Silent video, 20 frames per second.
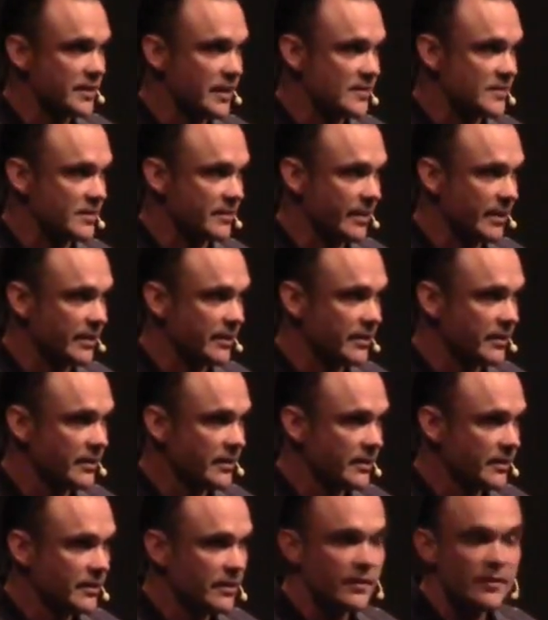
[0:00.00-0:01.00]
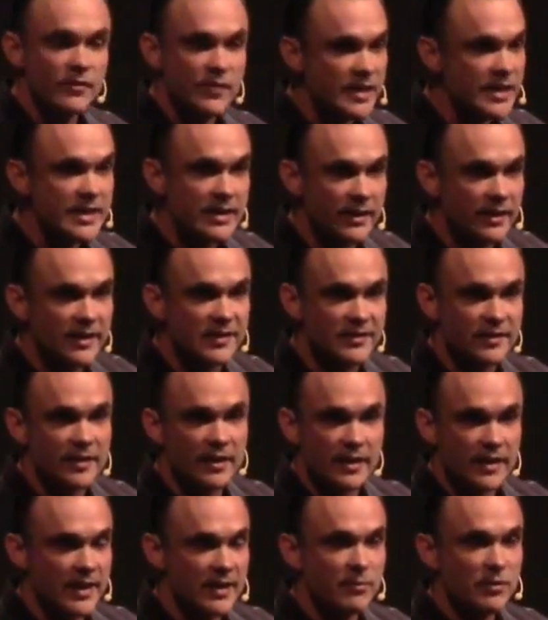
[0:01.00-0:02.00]
Testament.
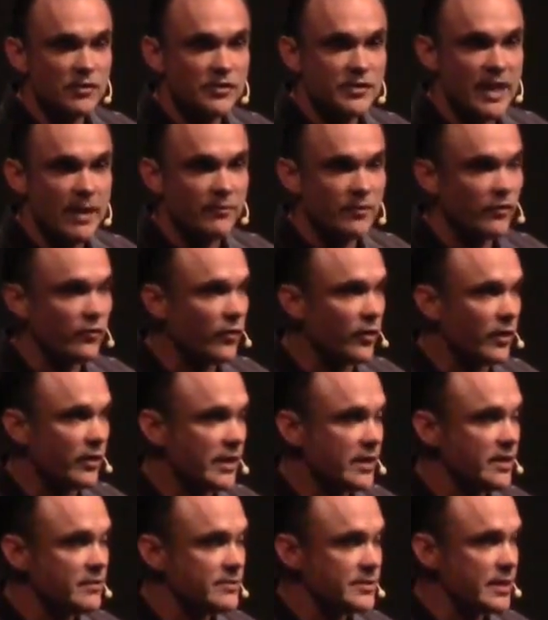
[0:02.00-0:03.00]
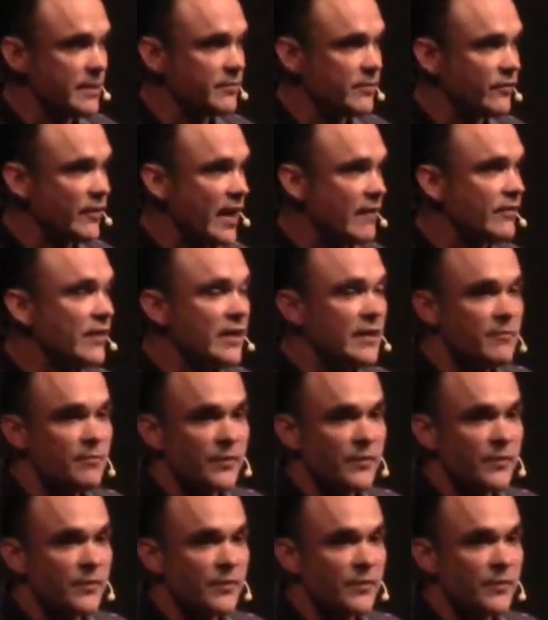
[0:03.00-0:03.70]
Hebrews chapter 4, Hebrews chapter 5.